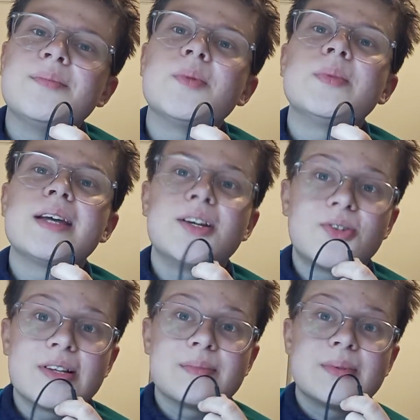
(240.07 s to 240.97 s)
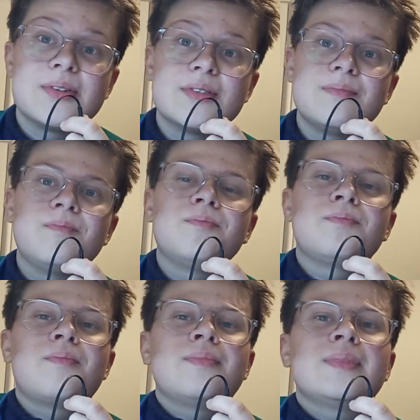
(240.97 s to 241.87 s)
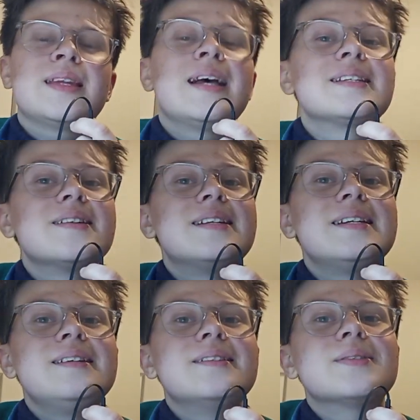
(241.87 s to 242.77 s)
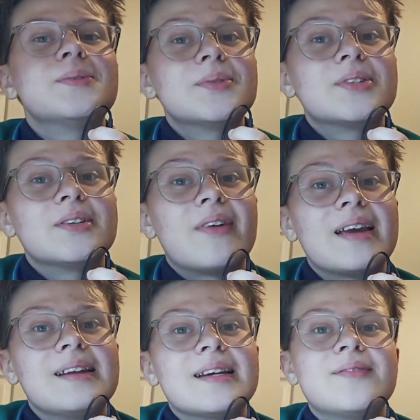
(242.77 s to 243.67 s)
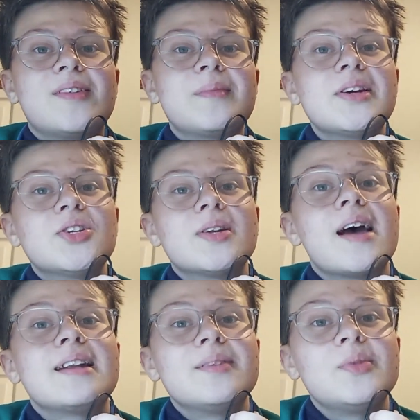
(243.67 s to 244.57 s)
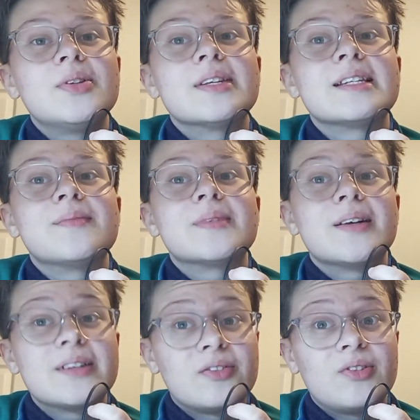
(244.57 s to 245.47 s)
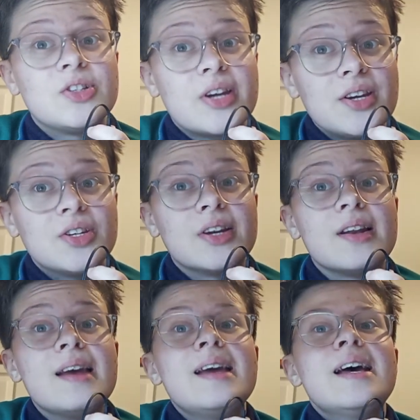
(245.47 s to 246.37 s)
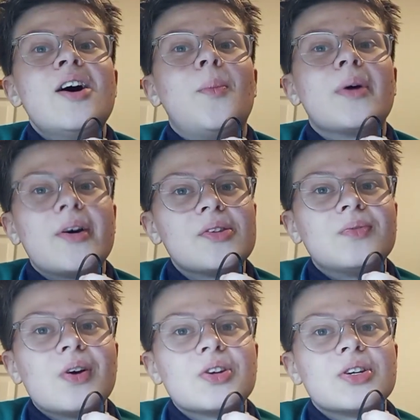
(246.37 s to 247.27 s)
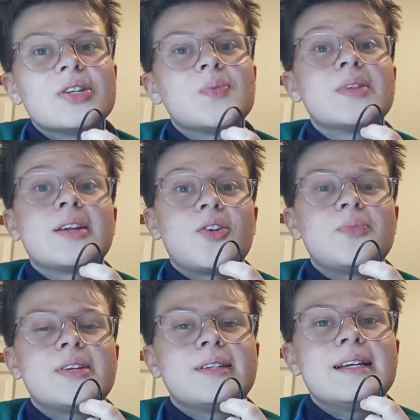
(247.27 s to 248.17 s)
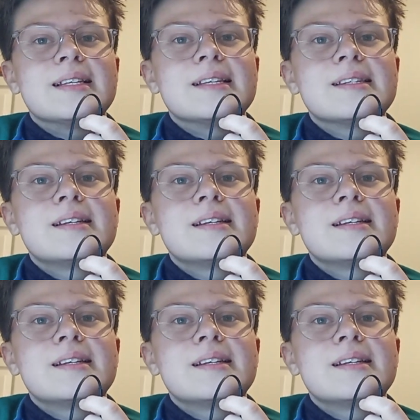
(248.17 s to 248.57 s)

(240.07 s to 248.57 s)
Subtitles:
when we get a transplant. Cytokines also regulate inflammation and immune system cell differentiation, among other functions within homeostasis.